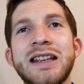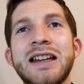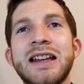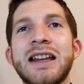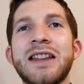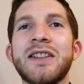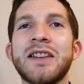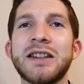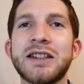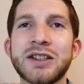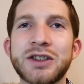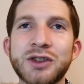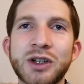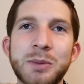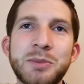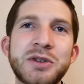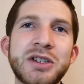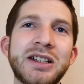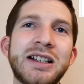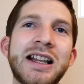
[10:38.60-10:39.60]
tier in the
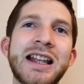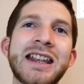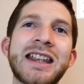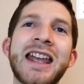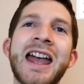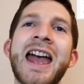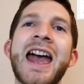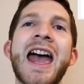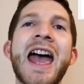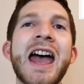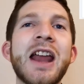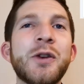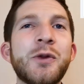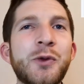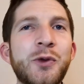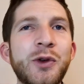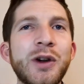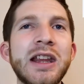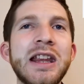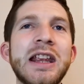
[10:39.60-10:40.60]
description link and
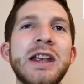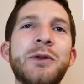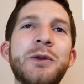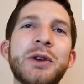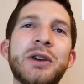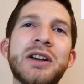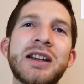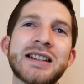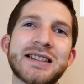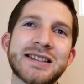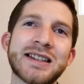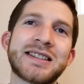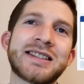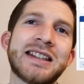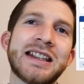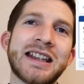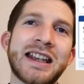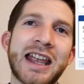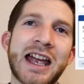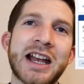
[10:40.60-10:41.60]
free if you're an
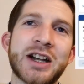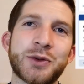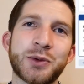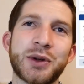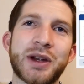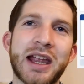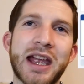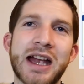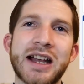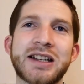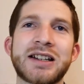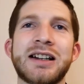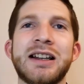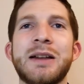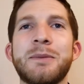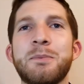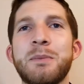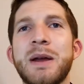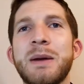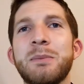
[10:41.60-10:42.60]
existing Casual Cash
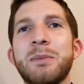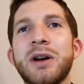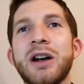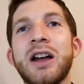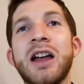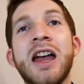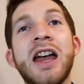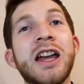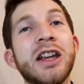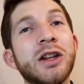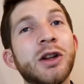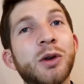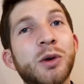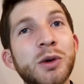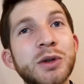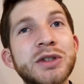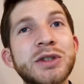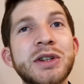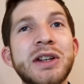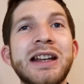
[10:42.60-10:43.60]
Club member.
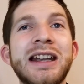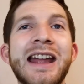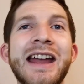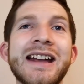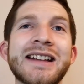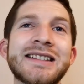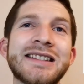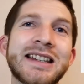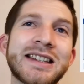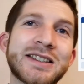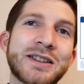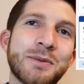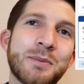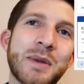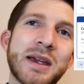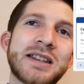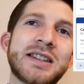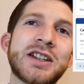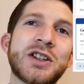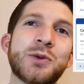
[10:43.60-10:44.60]
You'll also get access to
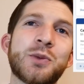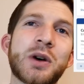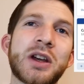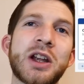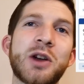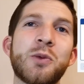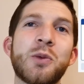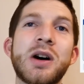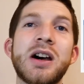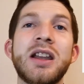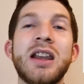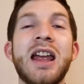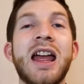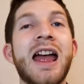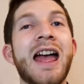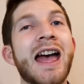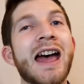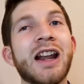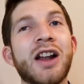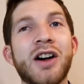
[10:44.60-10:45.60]
message one-on-one
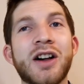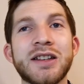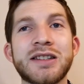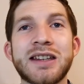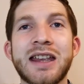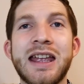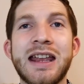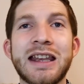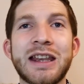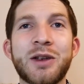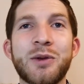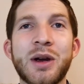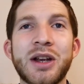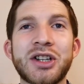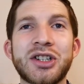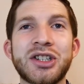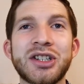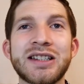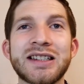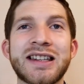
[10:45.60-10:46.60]
and ask any
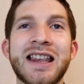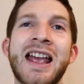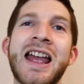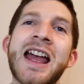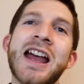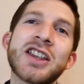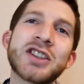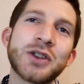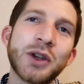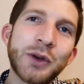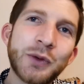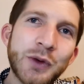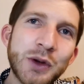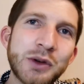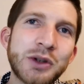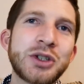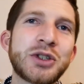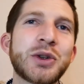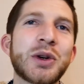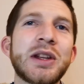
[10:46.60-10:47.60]
questions. So if
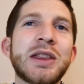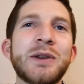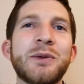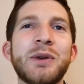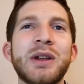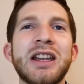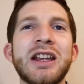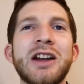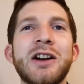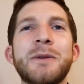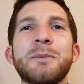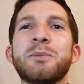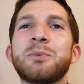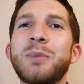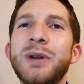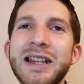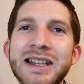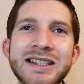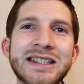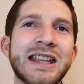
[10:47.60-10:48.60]
you enjoyed the video,
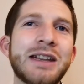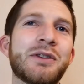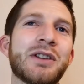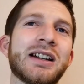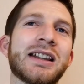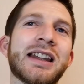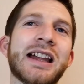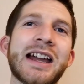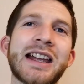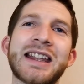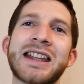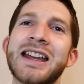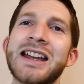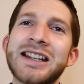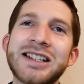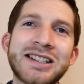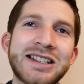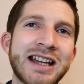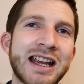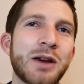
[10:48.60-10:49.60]
please give it a like,
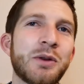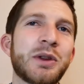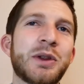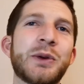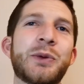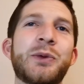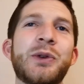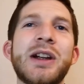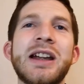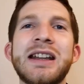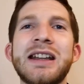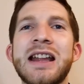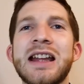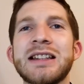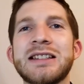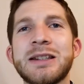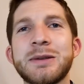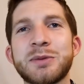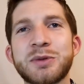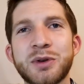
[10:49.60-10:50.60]
share with a friend,
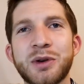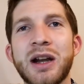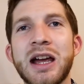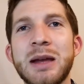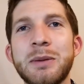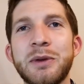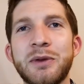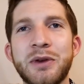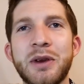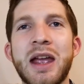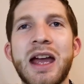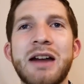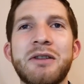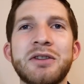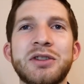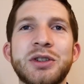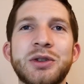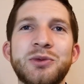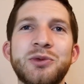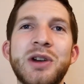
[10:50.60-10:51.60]
and subscribe if you
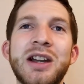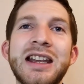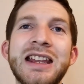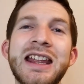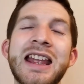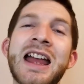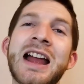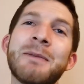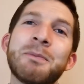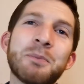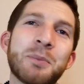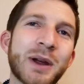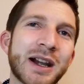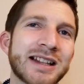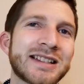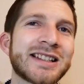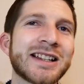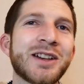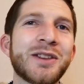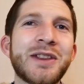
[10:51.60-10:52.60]
haven't already. But
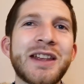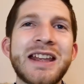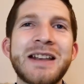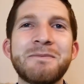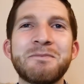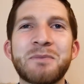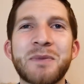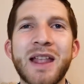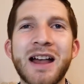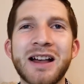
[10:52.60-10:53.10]
until then,